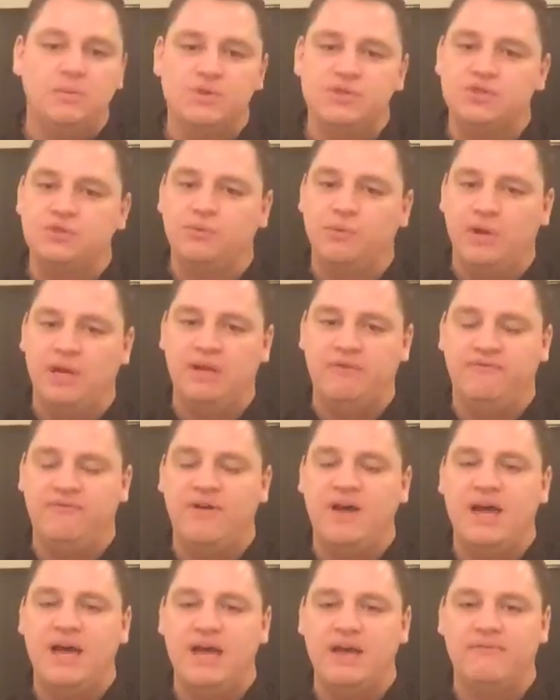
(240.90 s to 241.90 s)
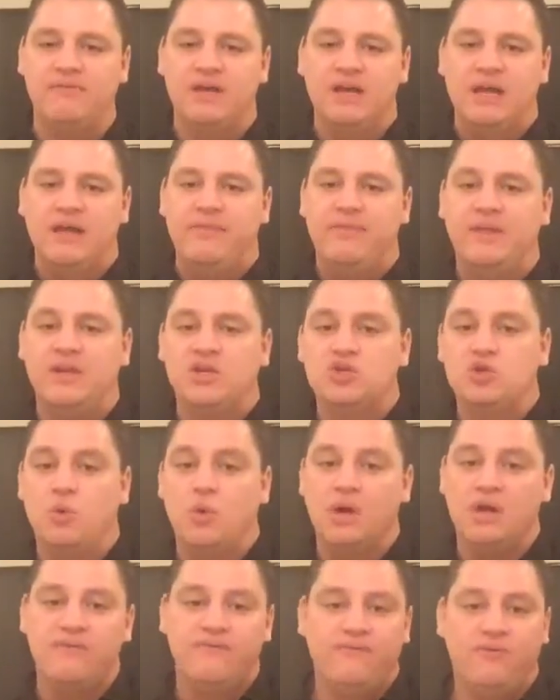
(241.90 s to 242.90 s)
was 385, then
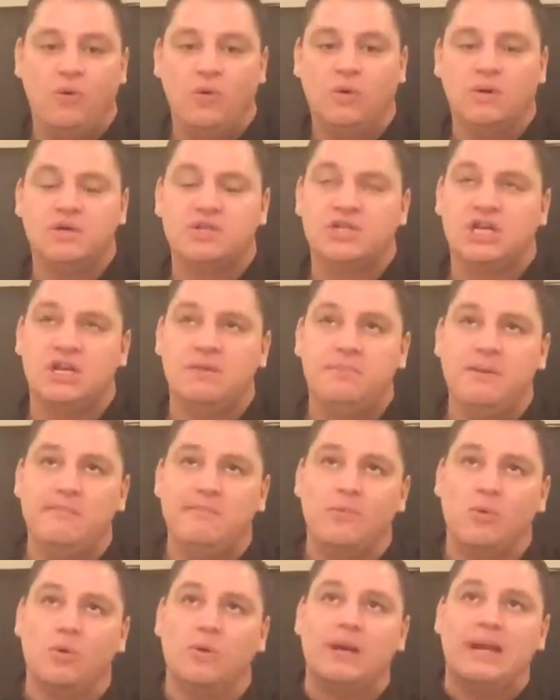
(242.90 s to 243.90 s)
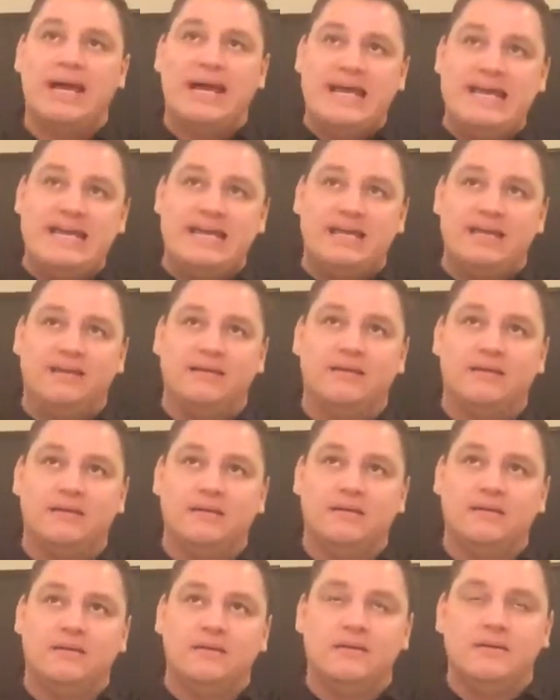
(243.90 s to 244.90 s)
24 is gonna be more like,
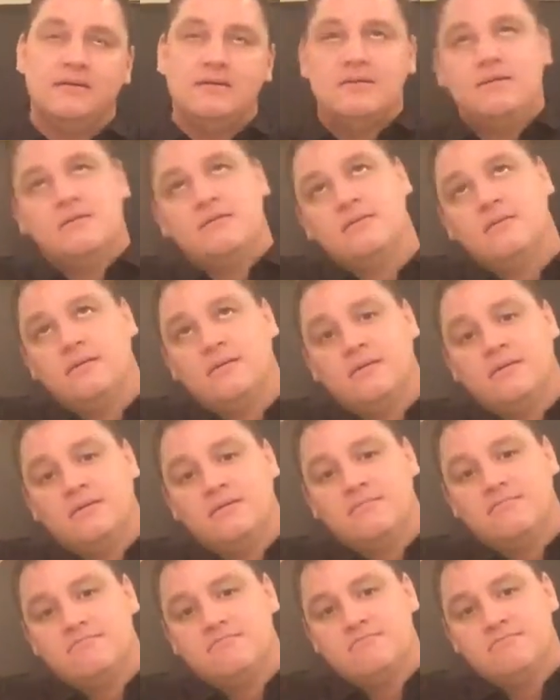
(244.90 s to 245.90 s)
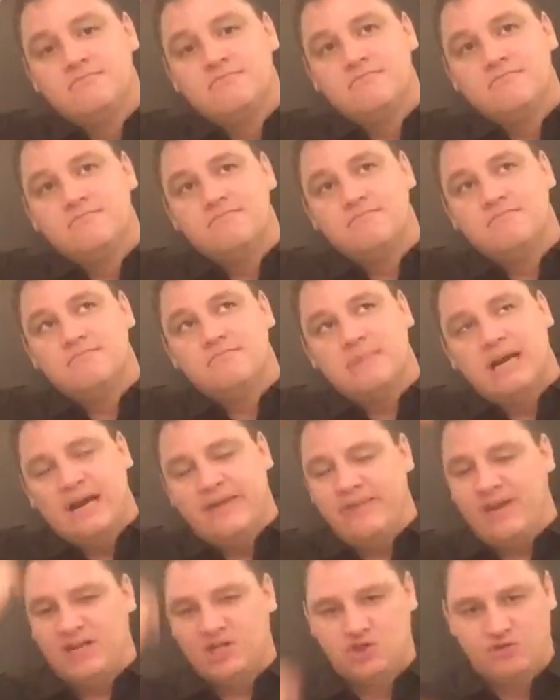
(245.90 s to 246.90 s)

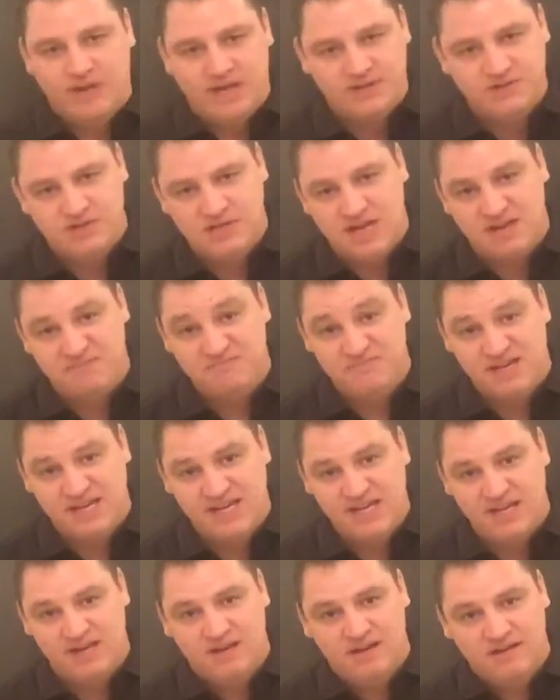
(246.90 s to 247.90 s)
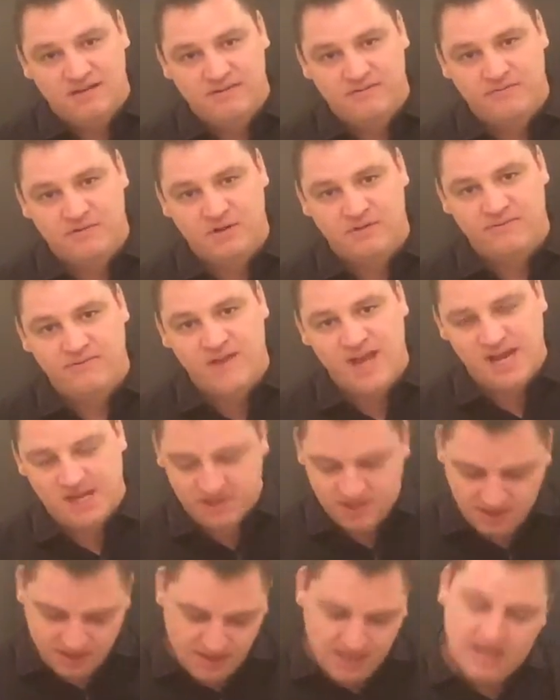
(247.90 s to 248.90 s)
and then I scratch the top of my head for
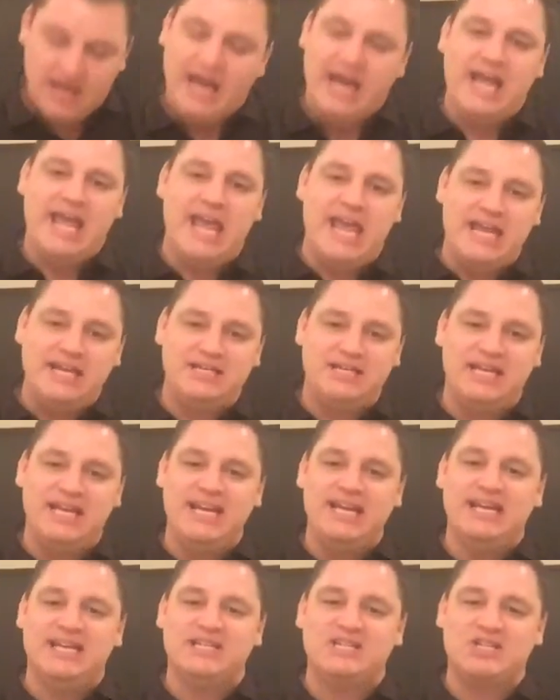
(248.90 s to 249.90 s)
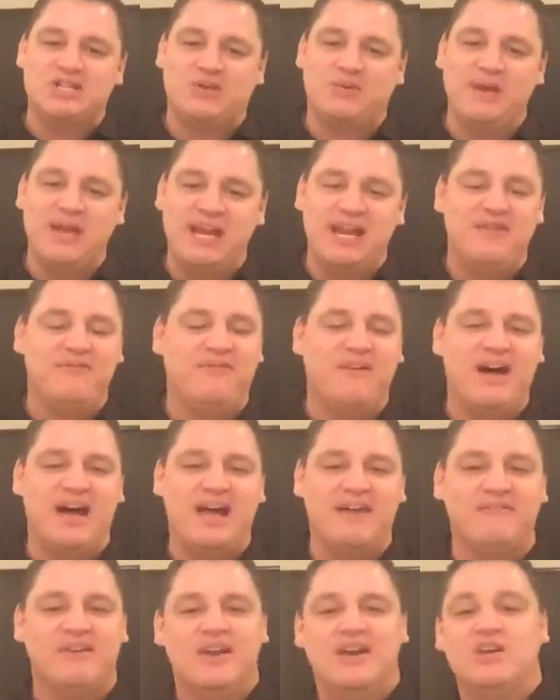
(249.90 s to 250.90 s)
effect. 18 is
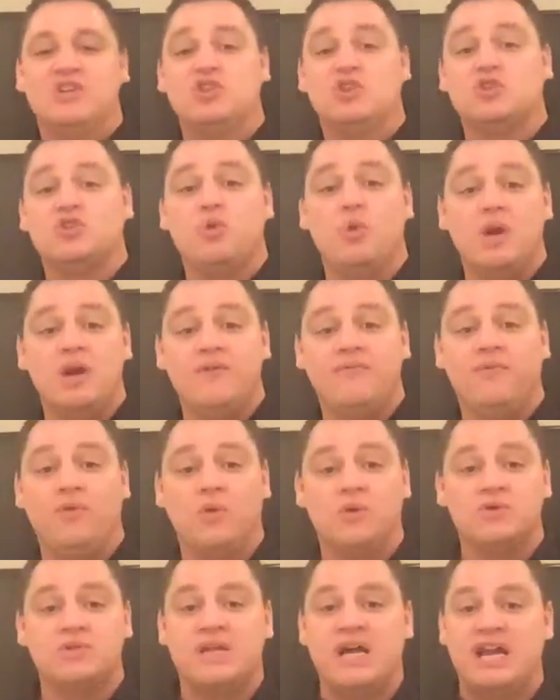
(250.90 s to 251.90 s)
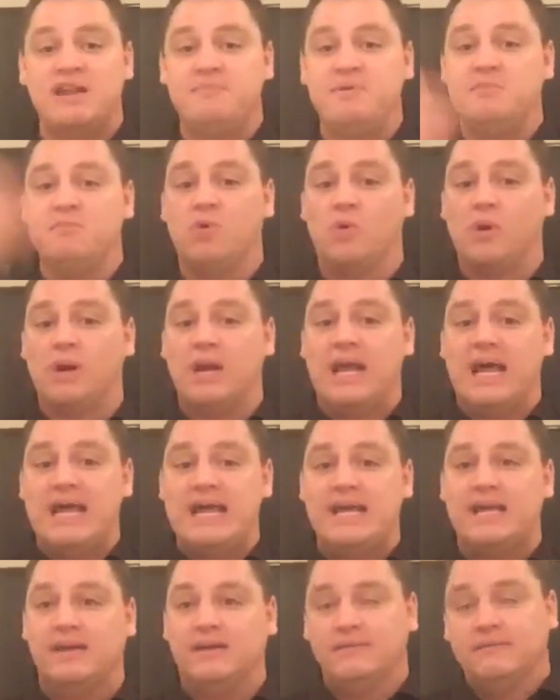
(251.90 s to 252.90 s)
385, so 24 has gotta be more like,